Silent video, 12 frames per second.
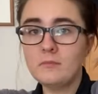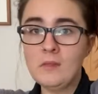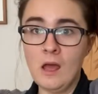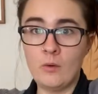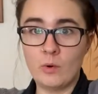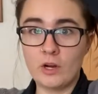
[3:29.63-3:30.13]

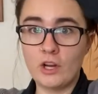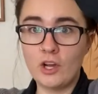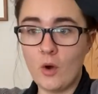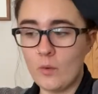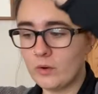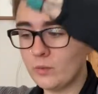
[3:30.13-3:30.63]
And we're gonna
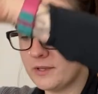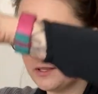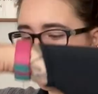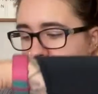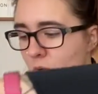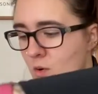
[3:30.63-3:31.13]
go in with
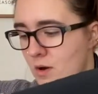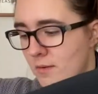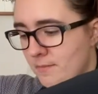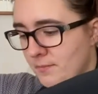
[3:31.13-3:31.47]
some more.